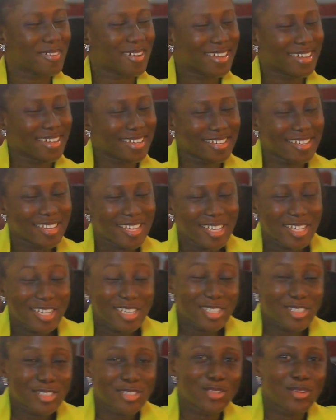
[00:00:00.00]
Right.
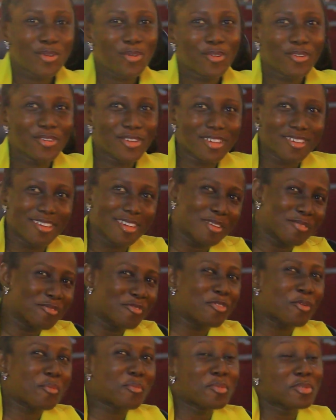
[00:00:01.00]
So
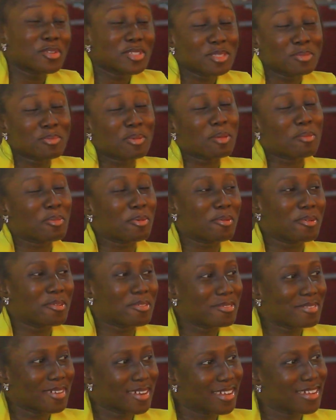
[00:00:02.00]
for most
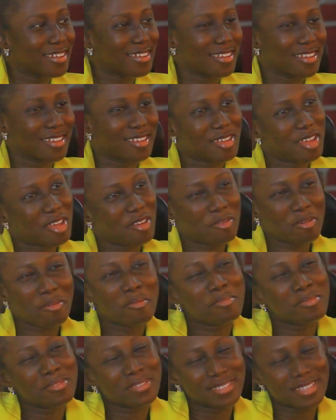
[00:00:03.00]
people, right,
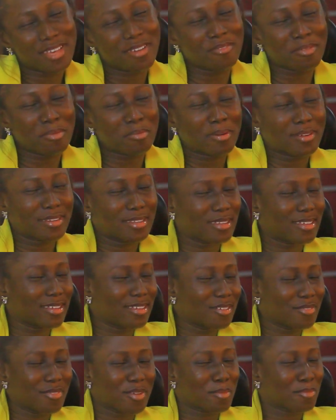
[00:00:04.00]
almost
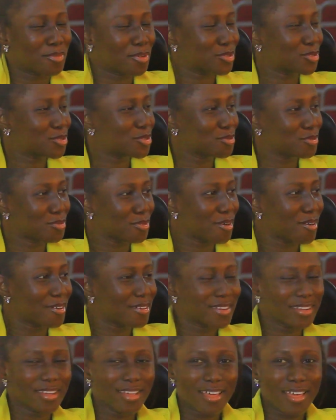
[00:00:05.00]
everybody, if I'm not too
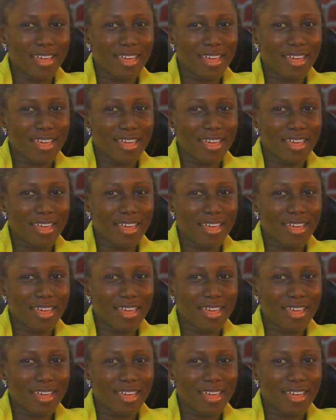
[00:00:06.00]
wrong,